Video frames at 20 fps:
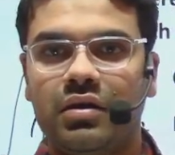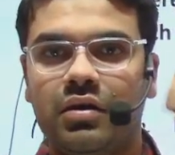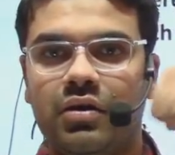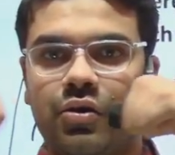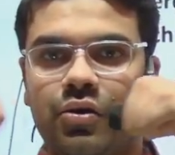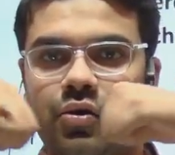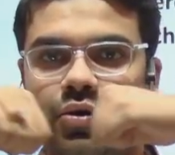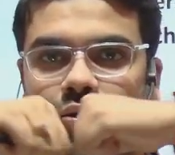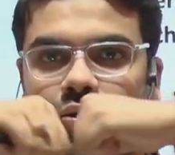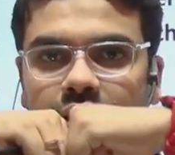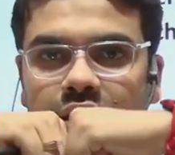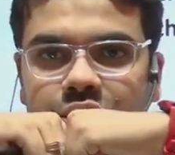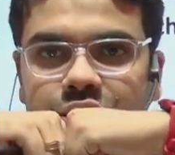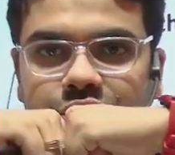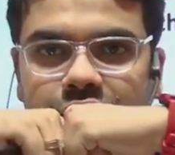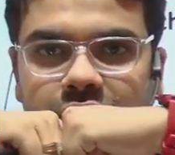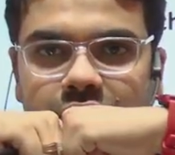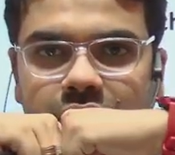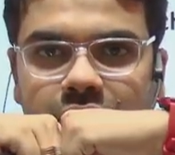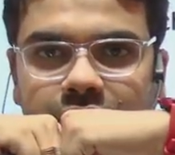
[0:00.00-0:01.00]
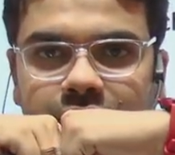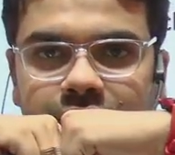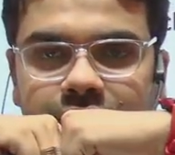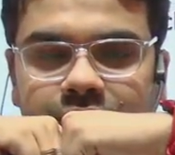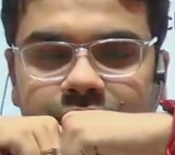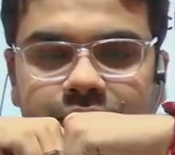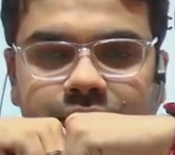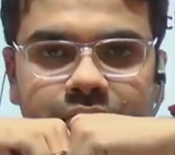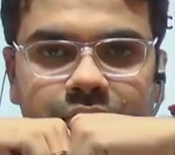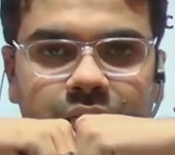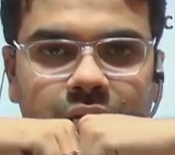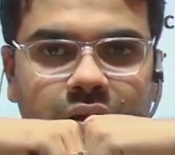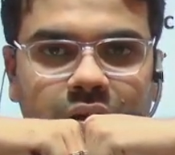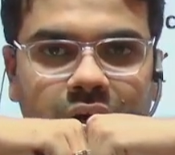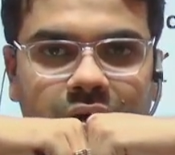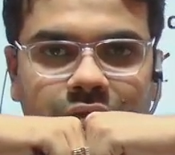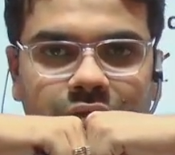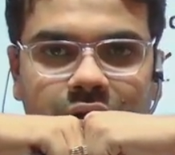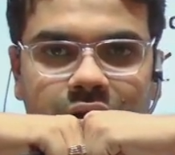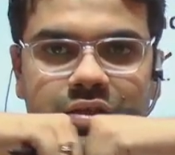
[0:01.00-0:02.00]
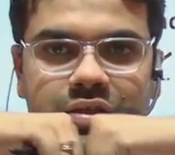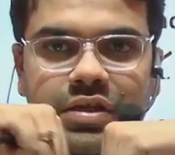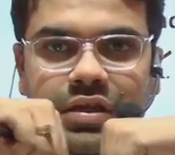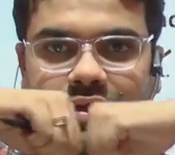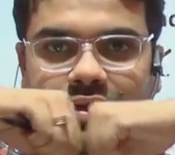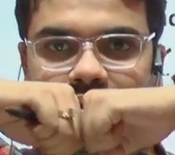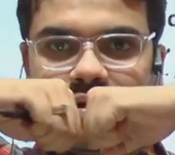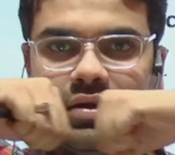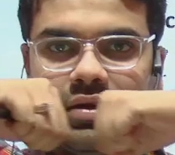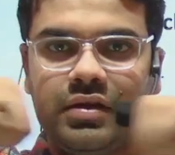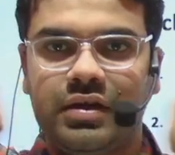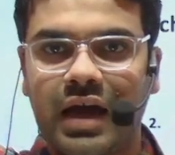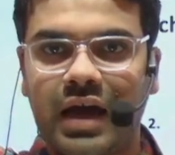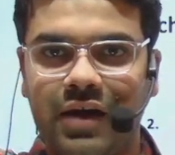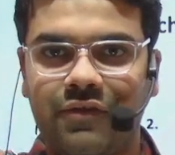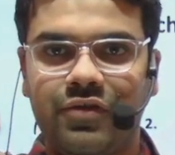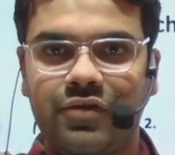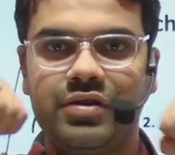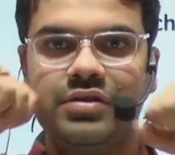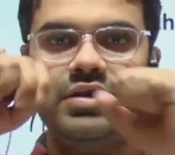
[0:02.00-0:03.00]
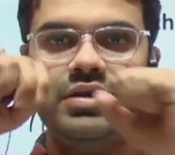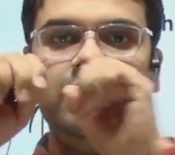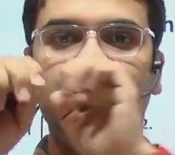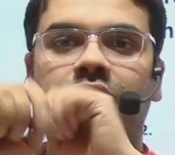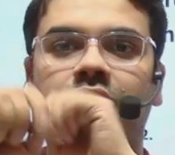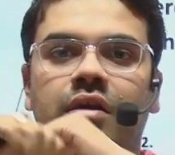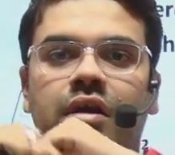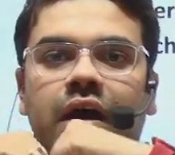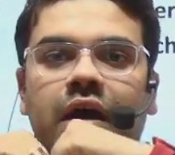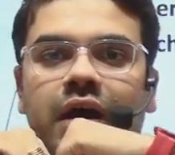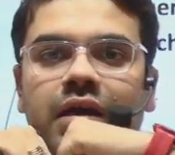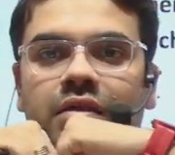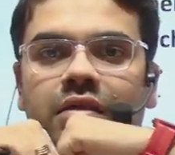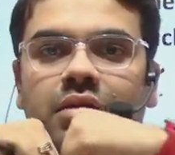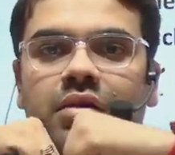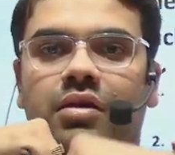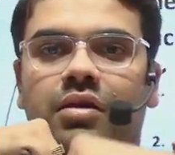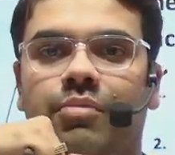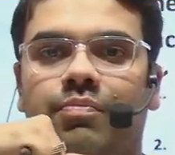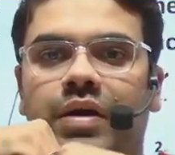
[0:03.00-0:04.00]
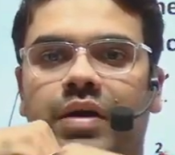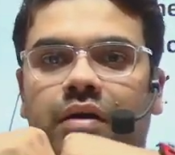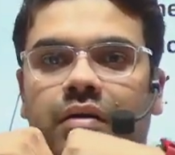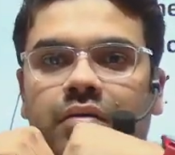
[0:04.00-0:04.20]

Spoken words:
Collision, convergent, divergent, and rubbing.